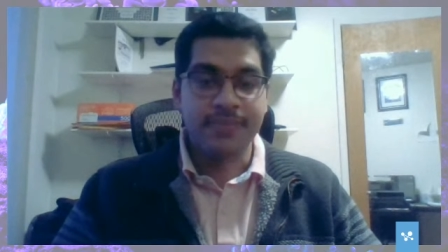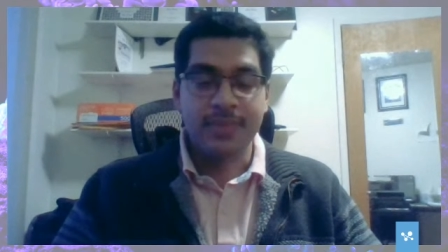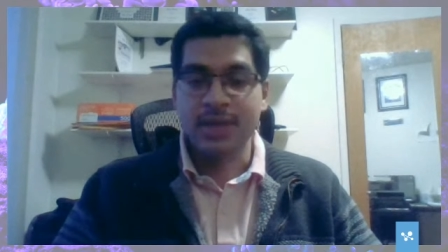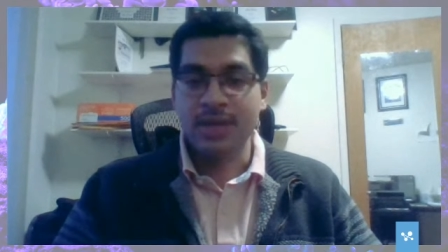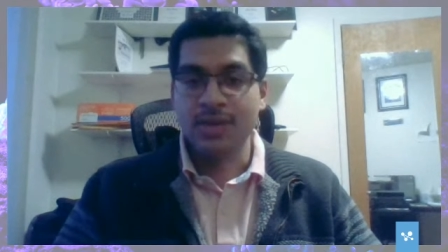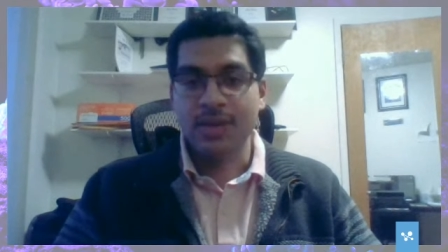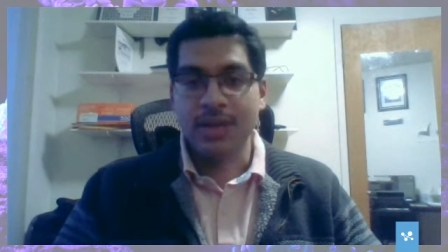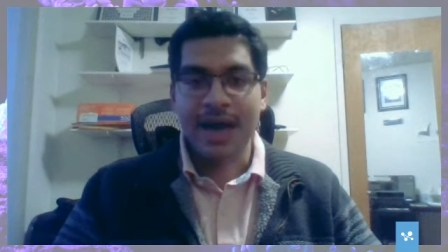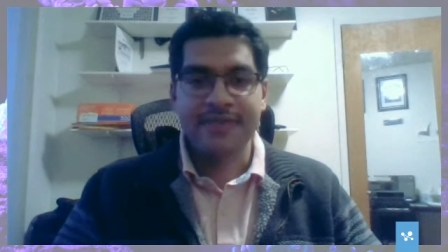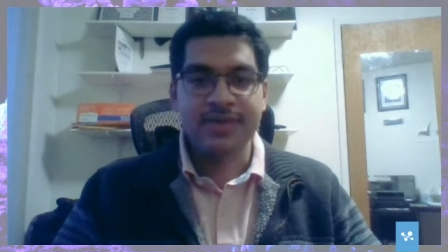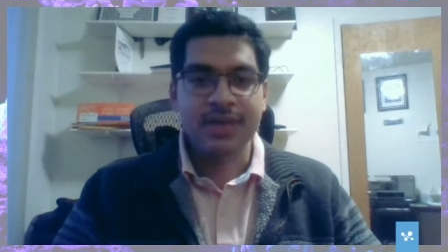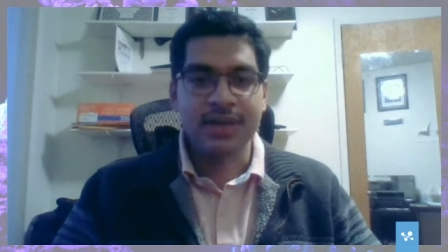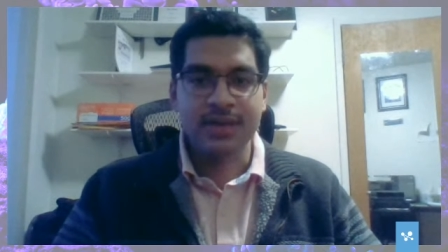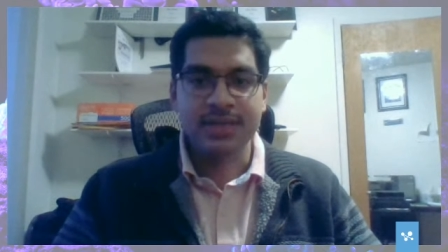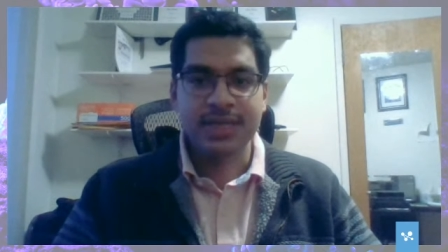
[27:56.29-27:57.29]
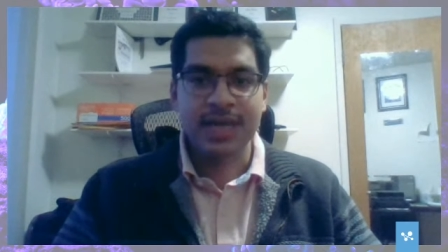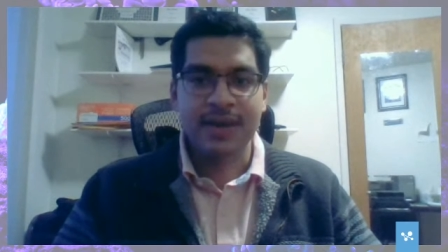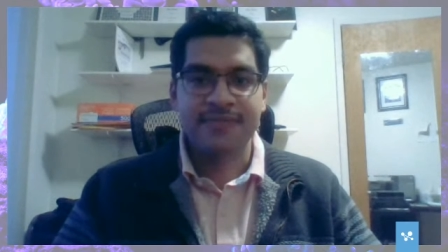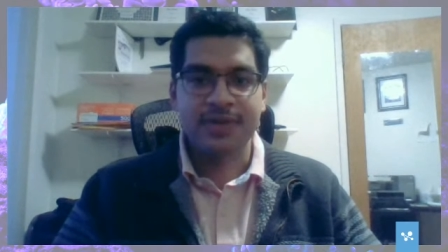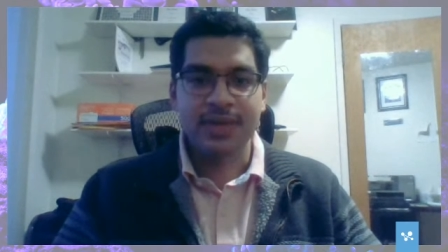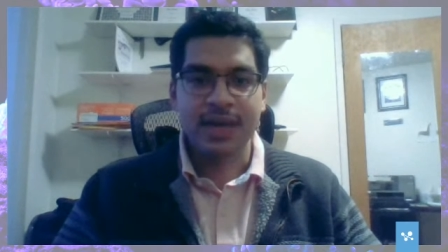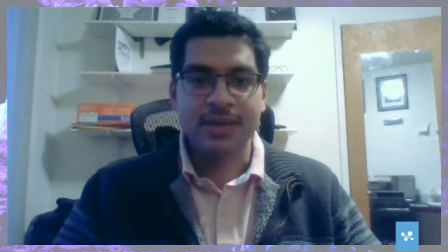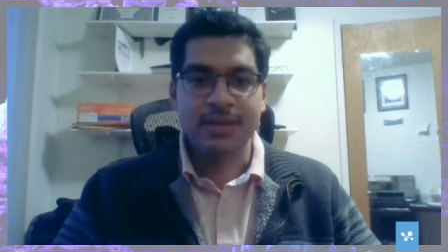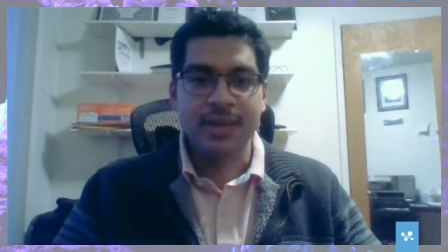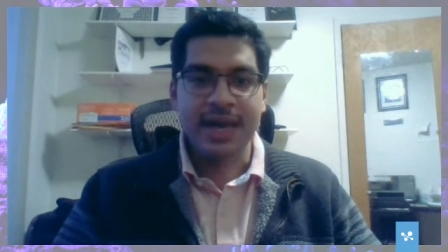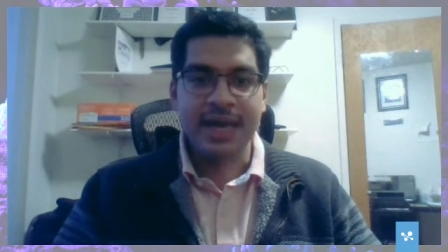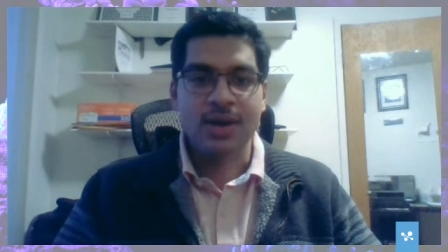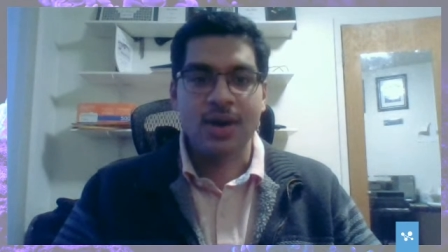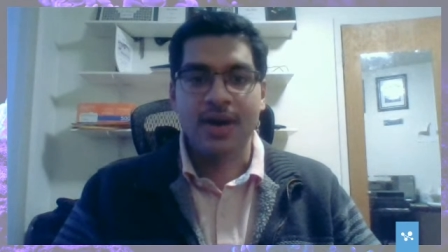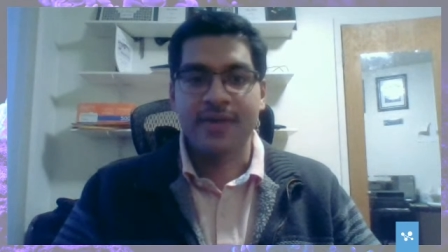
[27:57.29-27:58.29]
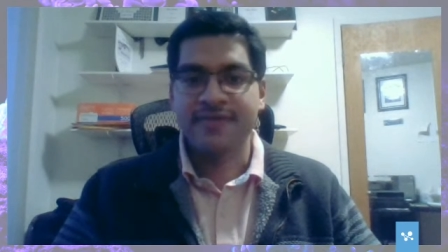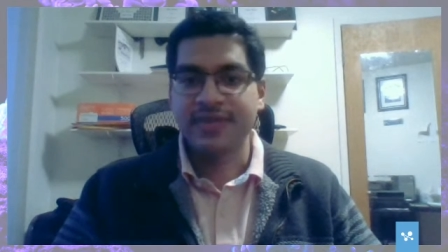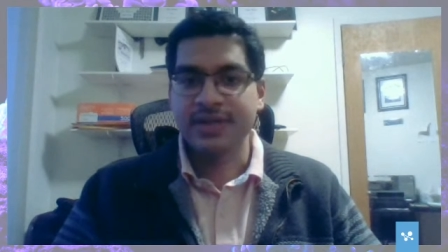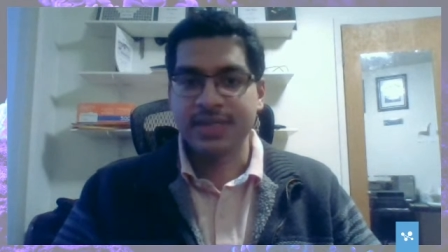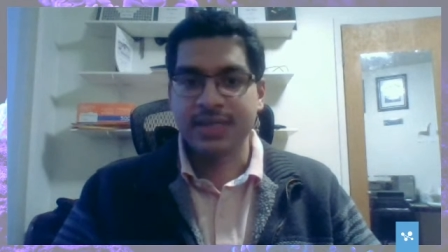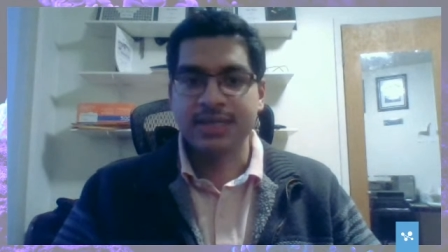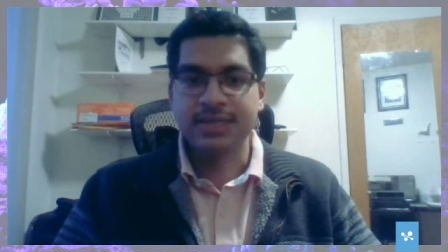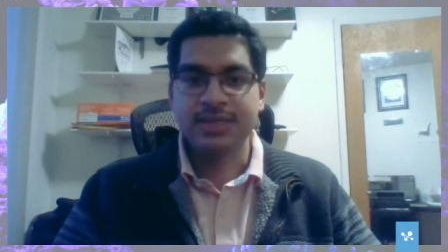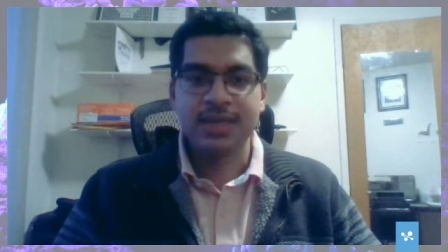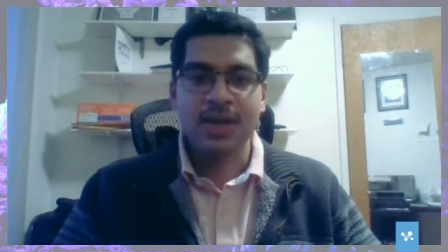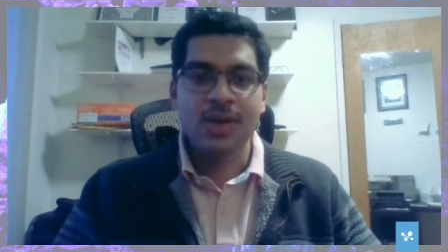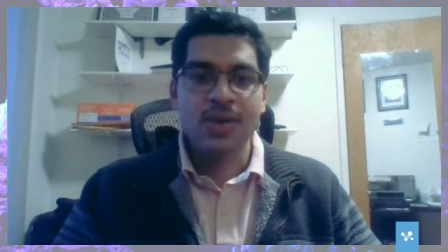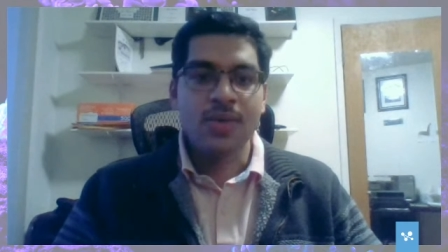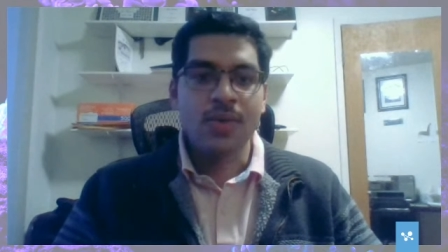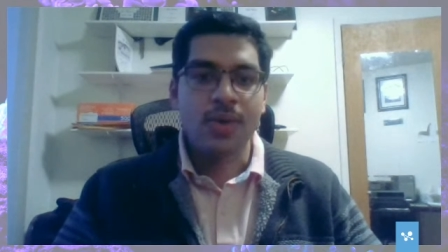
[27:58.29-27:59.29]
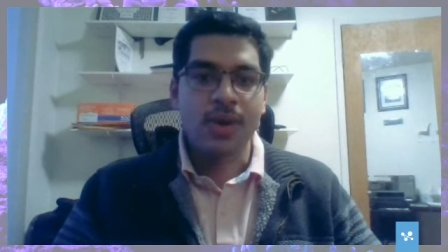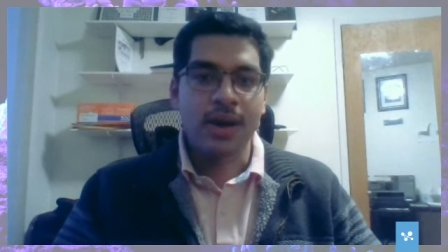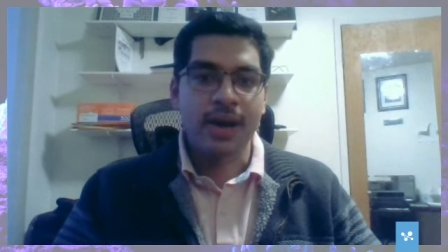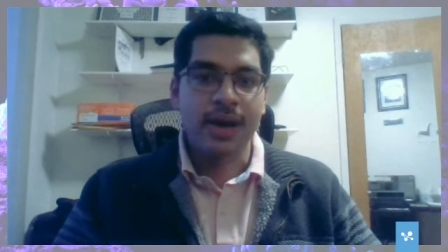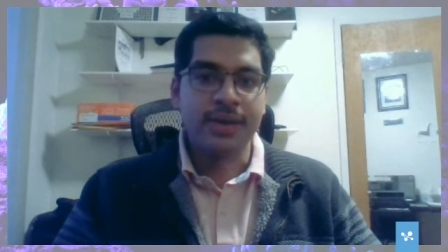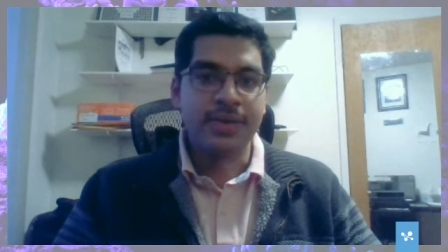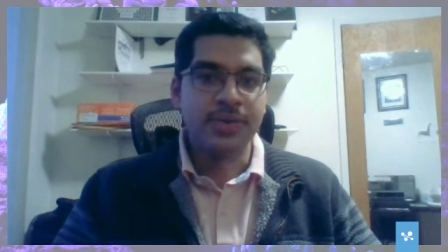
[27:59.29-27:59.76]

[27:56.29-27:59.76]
you'll have to stay up for like late conferences or